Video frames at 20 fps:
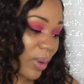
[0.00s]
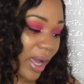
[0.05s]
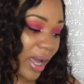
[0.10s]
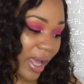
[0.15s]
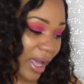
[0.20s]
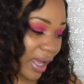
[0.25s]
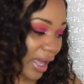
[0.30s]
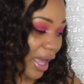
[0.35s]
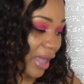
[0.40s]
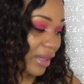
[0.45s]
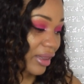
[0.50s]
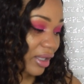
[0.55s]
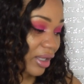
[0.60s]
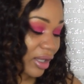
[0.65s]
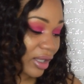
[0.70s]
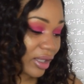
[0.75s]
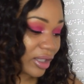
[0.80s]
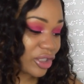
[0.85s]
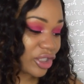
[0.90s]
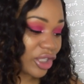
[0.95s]
why I got the
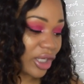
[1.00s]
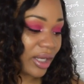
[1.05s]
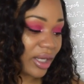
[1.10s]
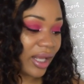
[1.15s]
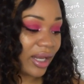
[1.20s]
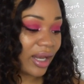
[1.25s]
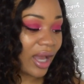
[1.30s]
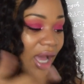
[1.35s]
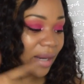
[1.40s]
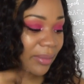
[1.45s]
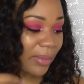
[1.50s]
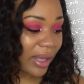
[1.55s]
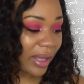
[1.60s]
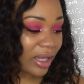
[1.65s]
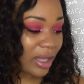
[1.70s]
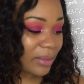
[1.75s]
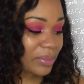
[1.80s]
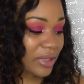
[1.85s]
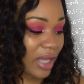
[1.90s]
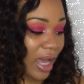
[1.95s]
color shade. And on my
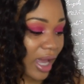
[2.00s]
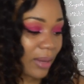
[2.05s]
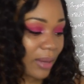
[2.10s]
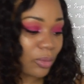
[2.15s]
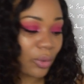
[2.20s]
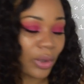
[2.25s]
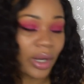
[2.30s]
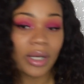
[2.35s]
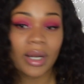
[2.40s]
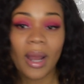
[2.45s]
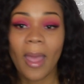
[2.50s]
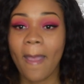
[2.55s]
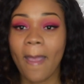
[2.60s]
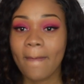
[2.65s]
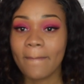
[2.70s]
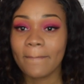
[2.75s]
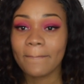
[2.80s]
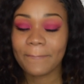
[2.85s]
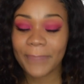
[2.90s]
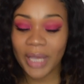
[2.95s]
lips, I am wearing
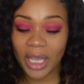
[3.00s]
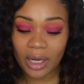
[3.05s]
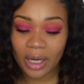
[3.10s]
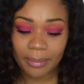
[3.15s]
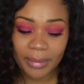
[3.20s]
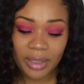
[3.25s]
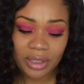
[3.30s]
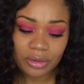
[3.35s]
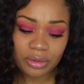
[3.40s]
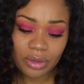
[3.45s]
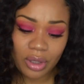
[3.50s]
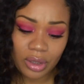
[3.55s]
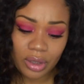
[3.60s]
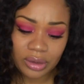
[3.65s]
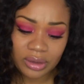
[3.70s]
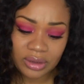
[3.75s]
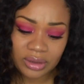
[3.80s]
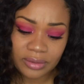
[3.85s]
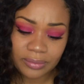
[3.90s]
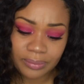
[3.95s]
Bare
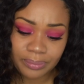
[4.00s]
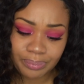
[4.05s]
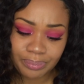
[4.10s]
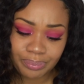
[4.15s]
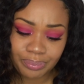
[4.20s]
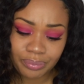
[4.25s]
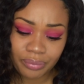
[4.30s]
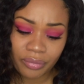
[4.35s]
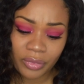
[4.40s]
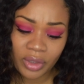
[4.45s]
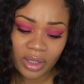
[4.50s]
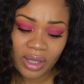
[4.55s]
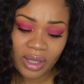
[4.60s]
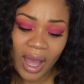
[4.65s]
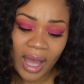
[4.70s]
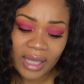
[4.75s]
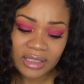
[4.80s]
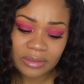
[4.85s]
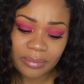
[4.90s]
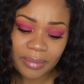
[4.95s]
Minerals
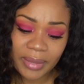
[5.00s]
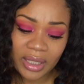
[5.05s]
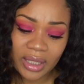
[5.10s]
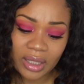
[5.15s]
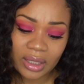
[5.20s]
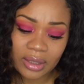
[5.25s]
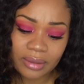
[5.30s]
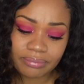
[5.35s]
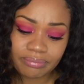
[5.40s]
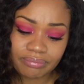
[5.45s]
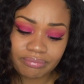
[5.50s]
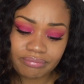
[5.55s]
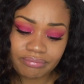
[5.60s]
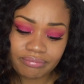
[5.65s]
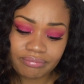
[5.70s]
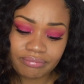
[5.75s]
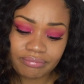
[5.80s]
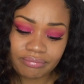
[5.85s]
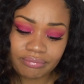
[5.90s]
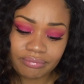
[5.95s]
Cosmic
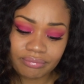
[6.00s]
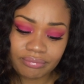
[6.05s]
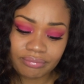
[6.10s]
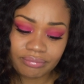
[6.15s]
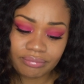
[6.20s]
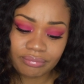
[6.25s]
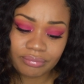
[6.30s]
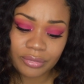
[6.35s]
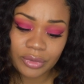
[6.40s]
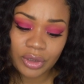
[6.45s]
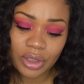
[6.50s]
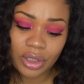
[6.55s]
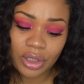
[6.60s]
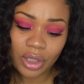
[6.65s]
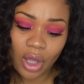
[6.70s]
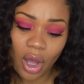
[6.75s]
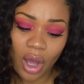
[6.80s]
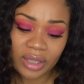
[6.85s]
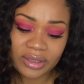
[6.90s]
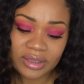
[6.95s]

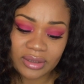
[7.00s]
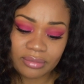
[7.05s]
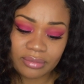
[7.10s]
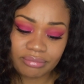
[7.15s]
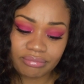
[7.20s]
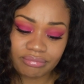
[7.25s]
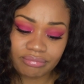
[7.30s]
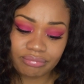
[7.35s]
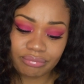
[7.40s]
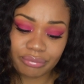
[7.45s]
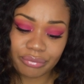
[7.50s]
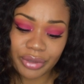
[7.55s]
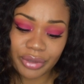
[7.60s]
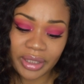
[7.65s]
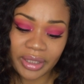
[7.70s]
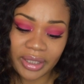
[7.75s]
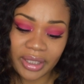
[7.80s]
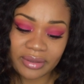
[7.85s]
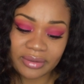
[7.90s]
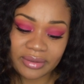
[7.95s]
Gloss
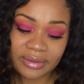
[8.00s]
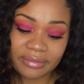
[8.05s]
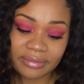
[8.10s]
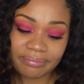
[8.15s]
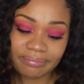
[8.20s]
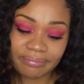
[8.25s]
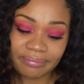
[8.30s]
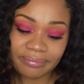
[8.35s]
Brilliant.